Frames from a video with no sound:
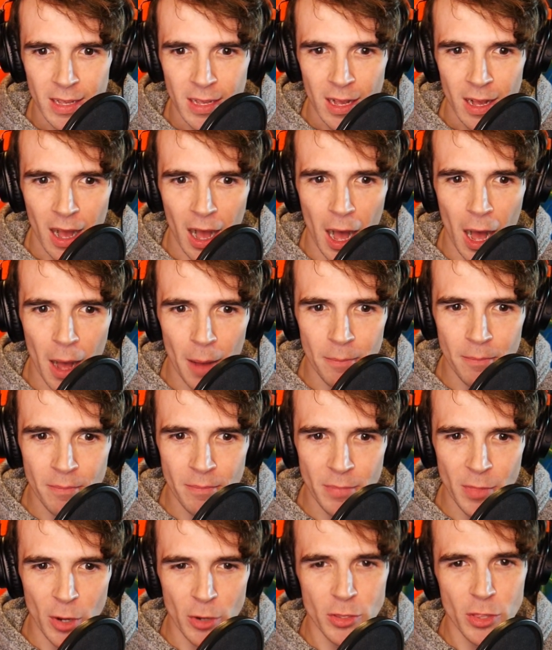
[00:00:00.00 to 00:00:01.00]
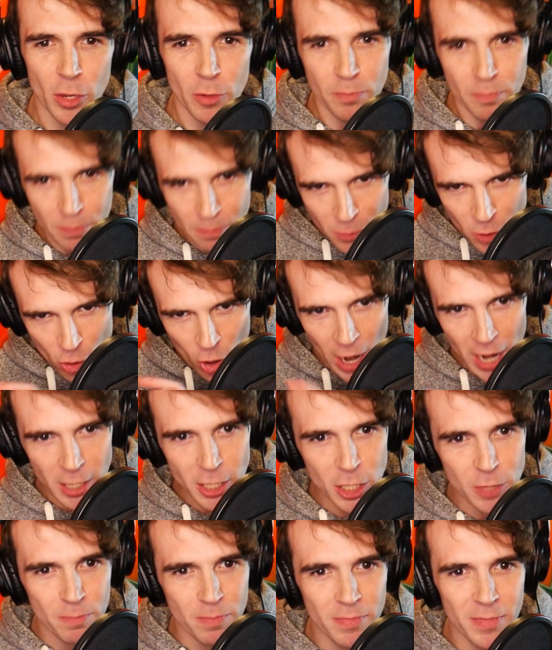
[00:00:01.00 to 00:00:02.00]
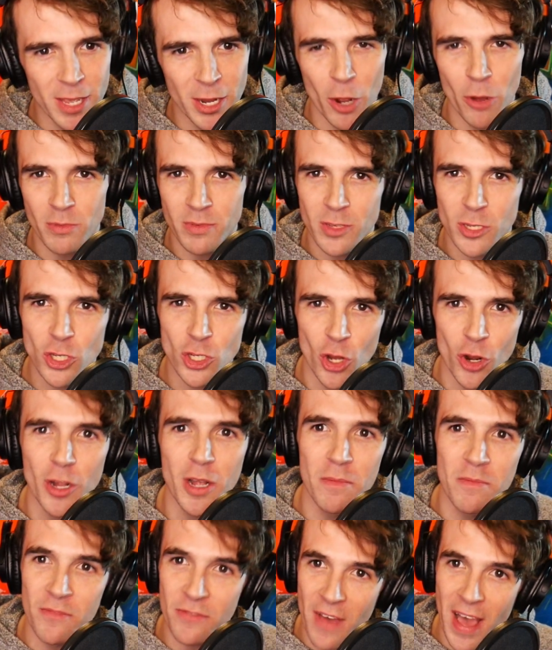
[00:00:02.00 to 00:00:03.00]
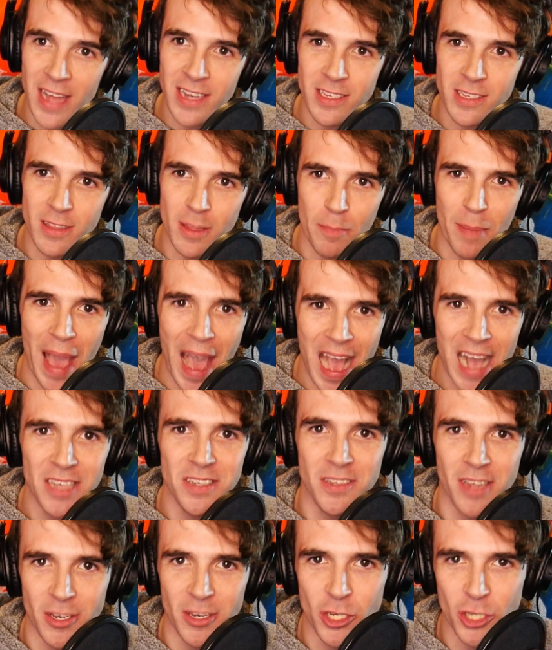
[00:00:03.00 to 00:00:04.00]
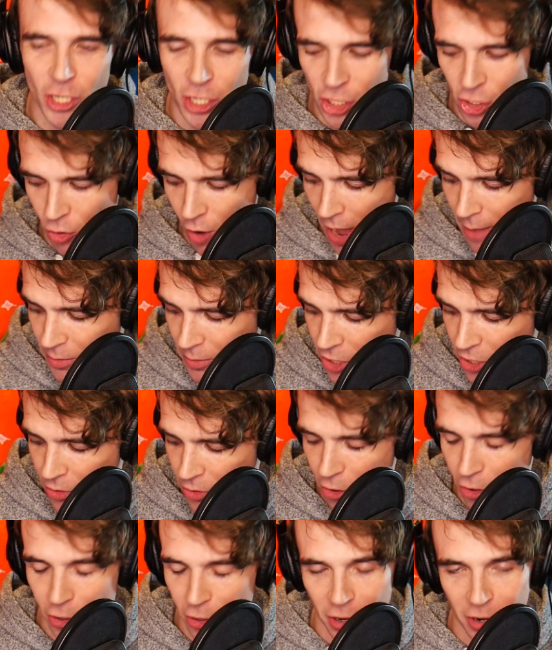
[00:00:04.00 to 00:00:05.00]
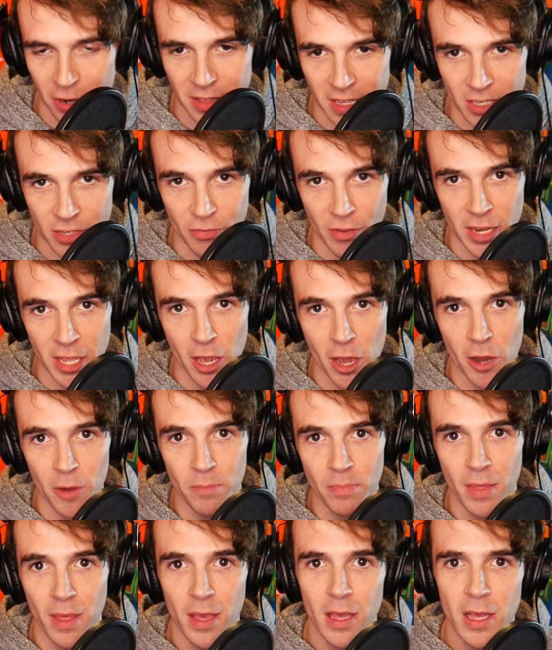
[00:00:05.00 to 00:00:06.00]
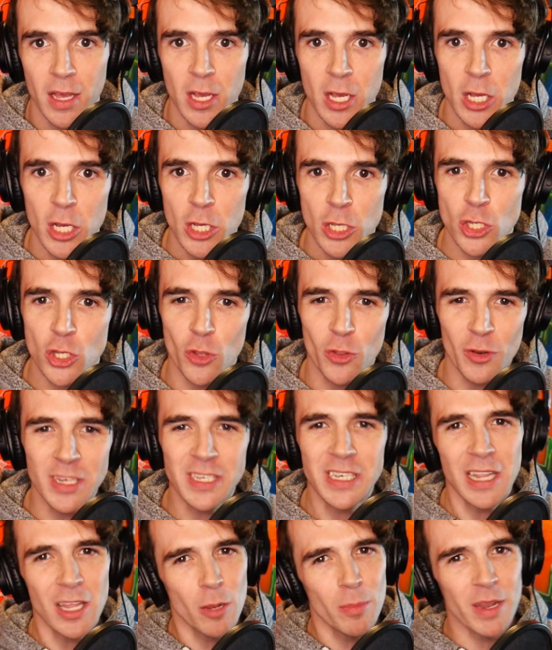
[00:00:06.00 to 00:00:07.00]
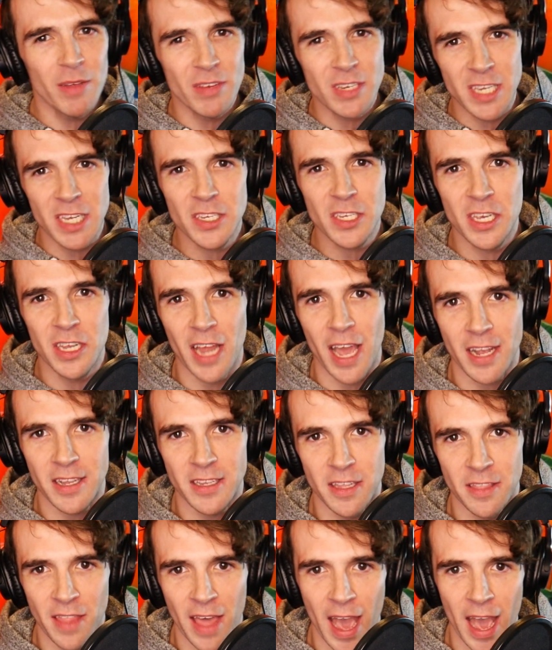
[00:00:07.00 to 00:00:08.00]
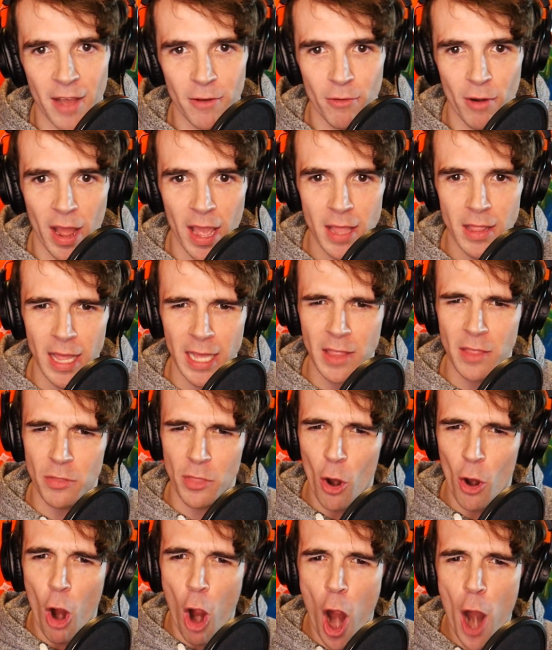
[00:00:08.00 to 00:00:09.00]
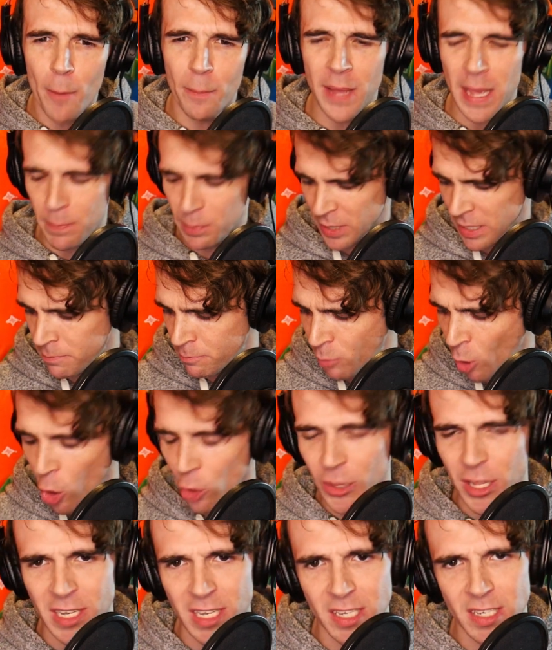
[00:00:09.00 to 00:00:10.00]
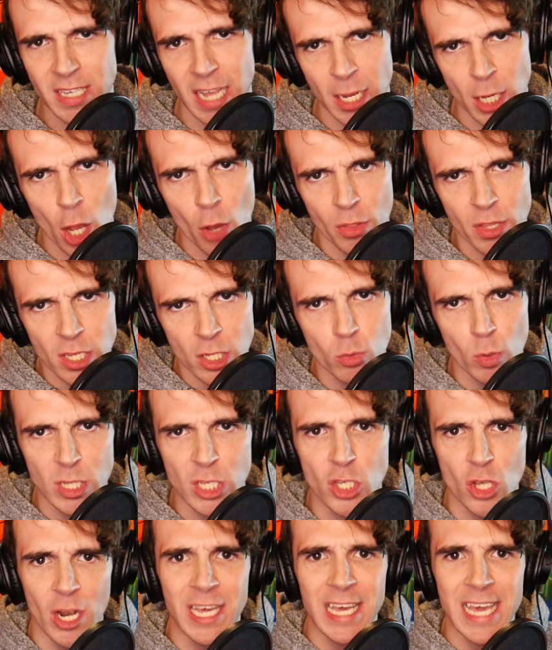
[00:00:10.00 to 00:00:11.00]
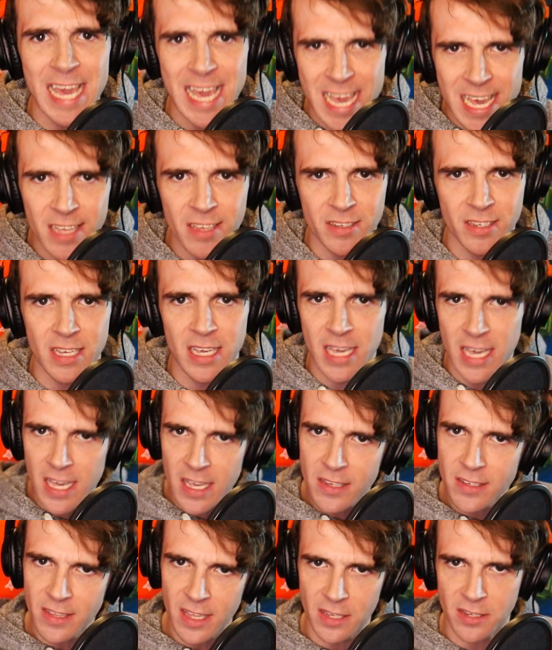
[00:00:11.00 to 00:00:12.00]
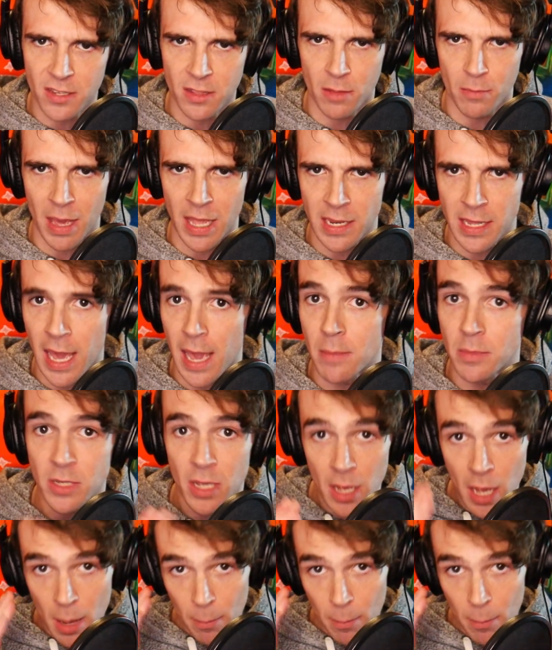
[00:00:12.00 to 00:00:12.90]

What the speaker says: They're trying to, circumvent the past I just described to you earlier in this video. So there is a little bit of a disconnect in that, right? Like, there are people emboldened to say, no, this is what Sonic is. He is this in the main games.